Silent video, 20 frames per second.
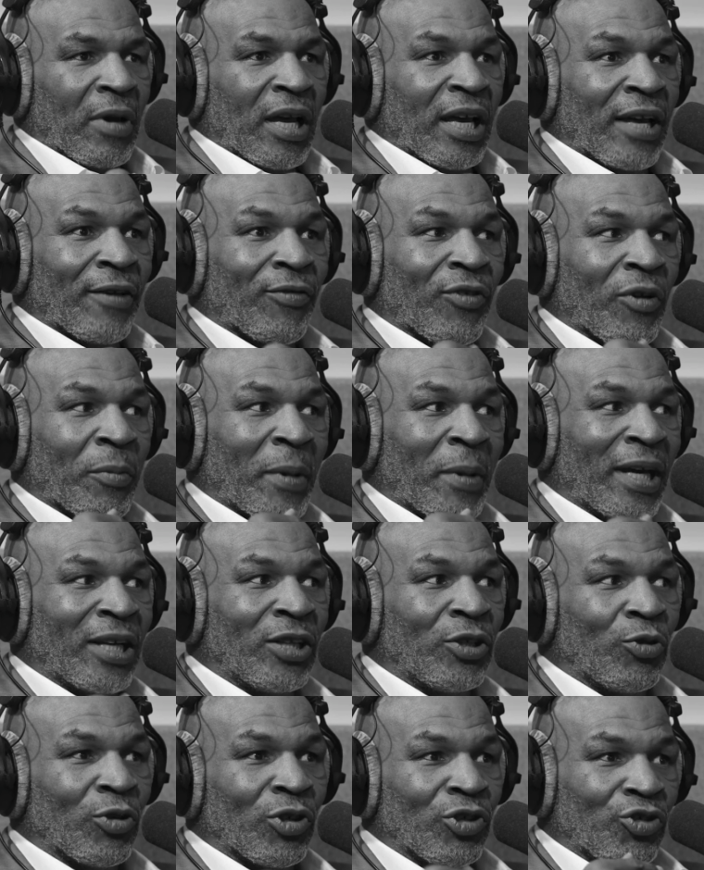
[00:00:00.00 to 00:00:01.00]
If somebody
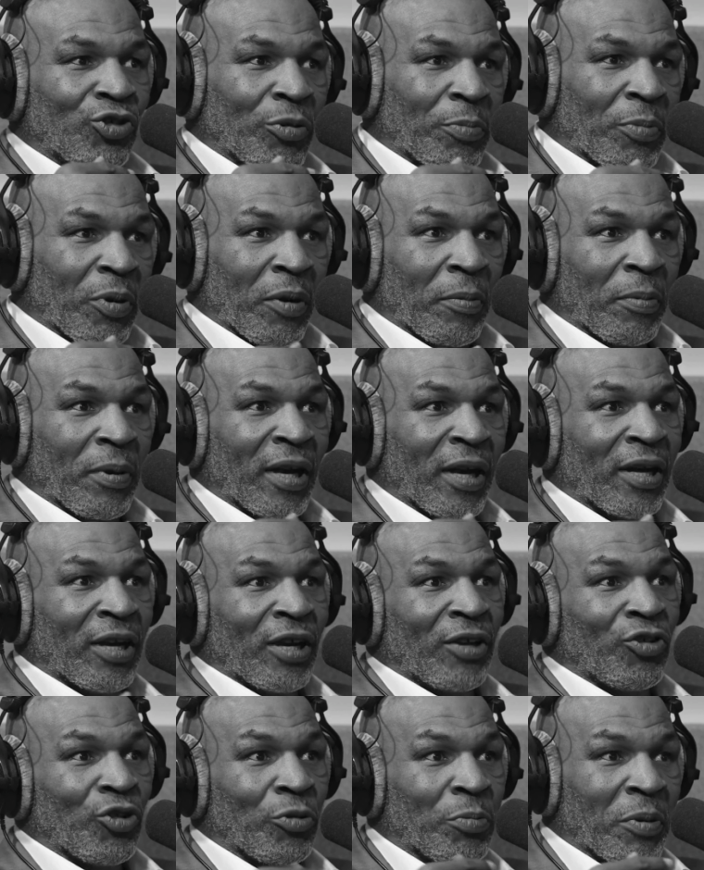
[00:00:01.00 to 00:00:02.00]
knew that you're
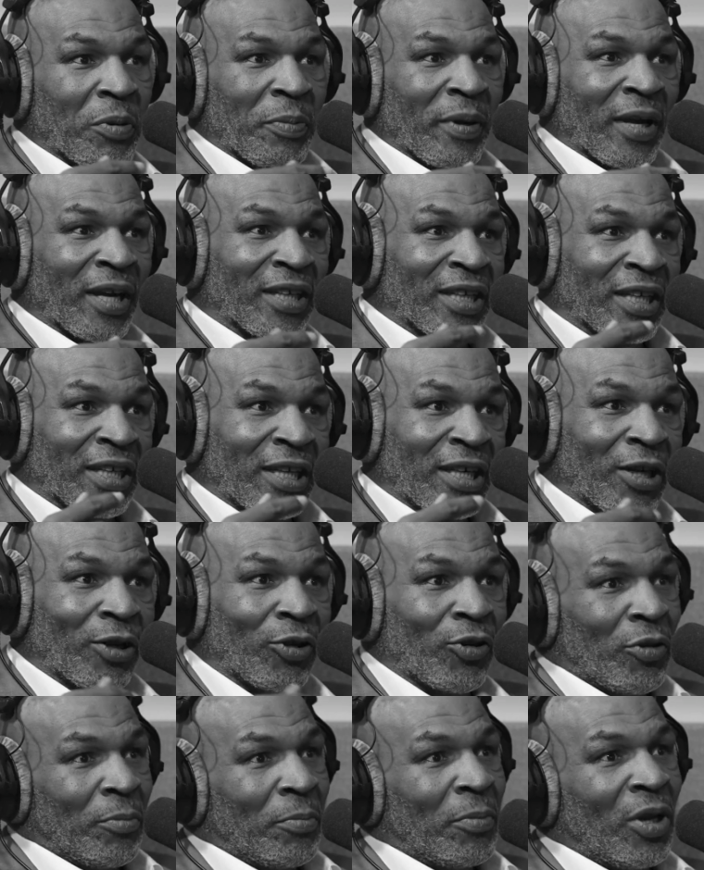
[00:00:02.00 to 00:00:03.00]
prepared to kill
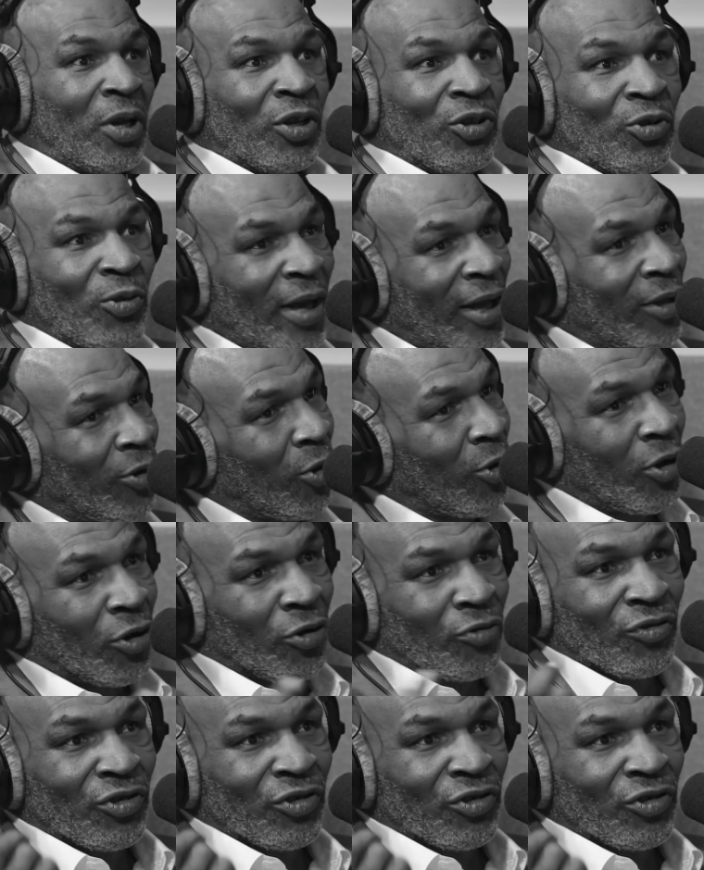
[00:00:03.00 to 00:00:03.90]
them, you had all the